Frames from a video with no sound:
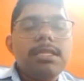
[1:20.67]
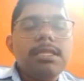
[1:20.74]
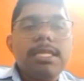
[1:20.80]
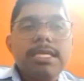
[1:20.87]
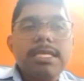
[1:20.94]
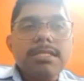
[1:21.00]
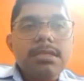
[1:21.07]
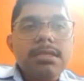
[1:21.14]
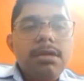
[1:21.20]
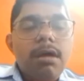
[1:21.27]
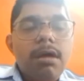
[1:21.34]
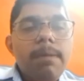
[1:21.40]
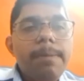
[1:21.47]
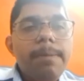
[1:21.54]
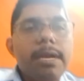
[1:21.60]
These
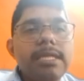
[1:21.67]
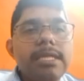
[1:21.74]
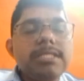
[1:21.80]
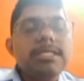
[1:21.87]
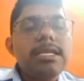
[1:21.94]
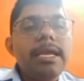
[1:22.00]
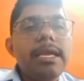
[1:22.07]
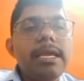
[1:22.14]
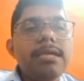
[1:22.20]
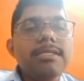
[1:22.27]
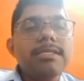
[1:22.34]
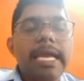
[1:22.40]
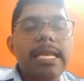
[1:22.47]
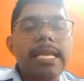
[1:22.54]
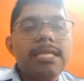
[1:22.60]
components like
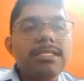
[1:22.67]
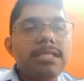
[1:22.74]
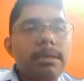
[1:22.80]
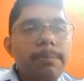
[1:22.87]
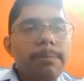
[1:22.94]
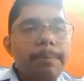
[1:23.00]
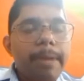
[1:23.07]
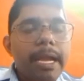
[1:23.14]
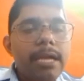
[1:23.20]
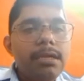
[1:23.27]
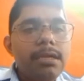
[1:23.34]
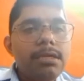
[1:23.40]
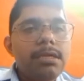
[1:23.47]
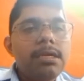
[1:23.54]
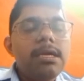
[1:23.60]
silencer pad,